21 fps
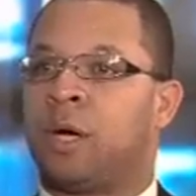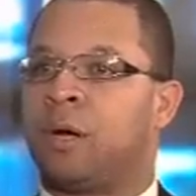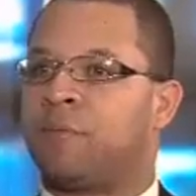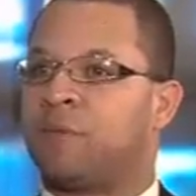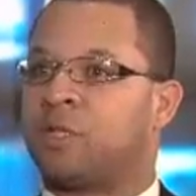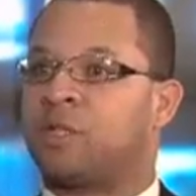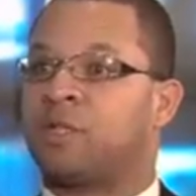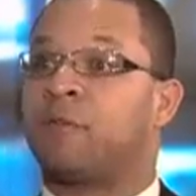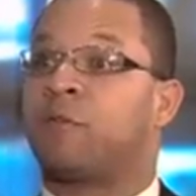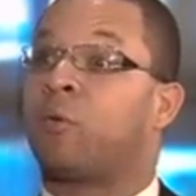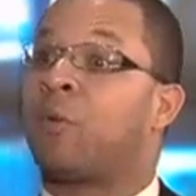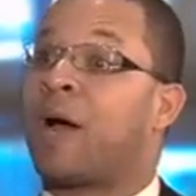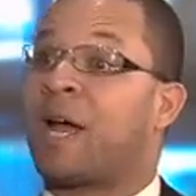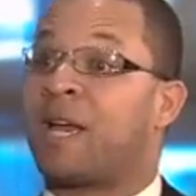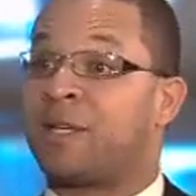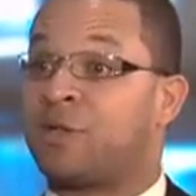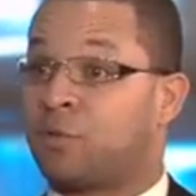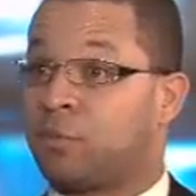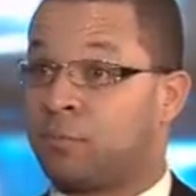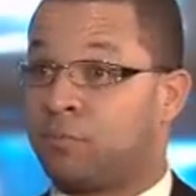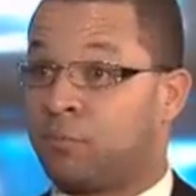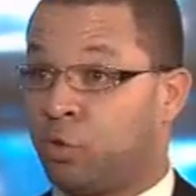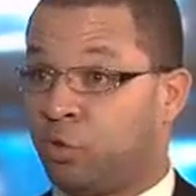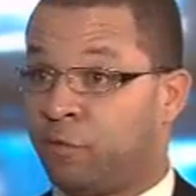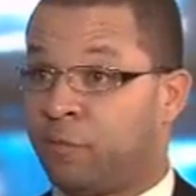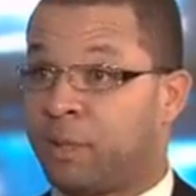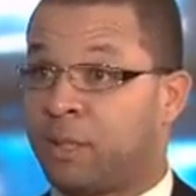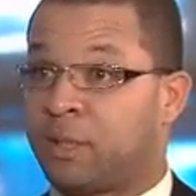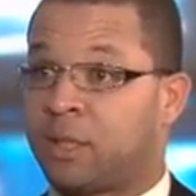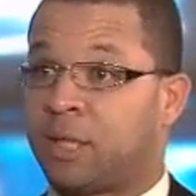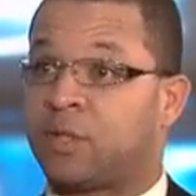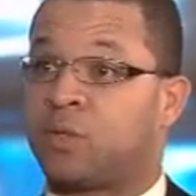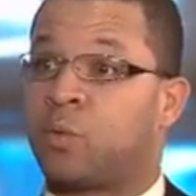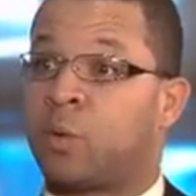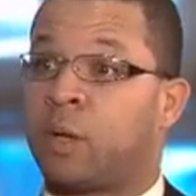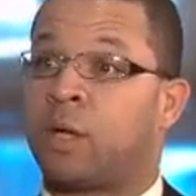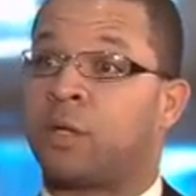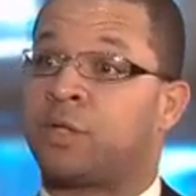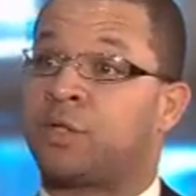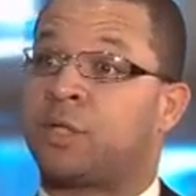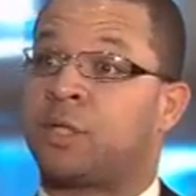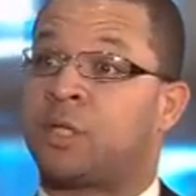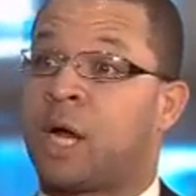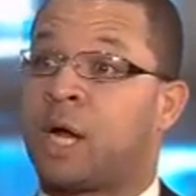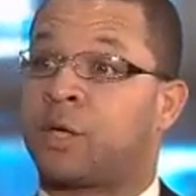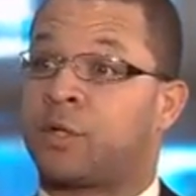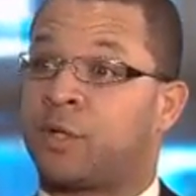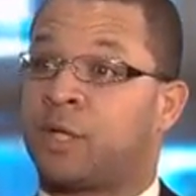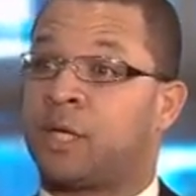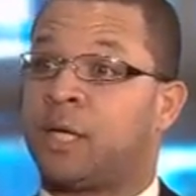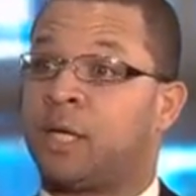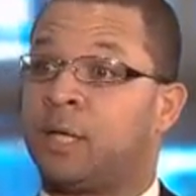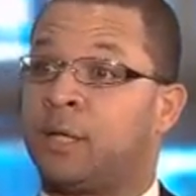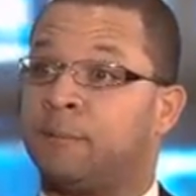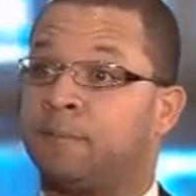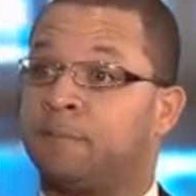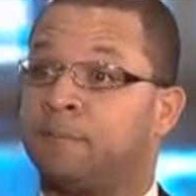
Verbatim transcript: um, the civil rights movement as well as to Dr. King.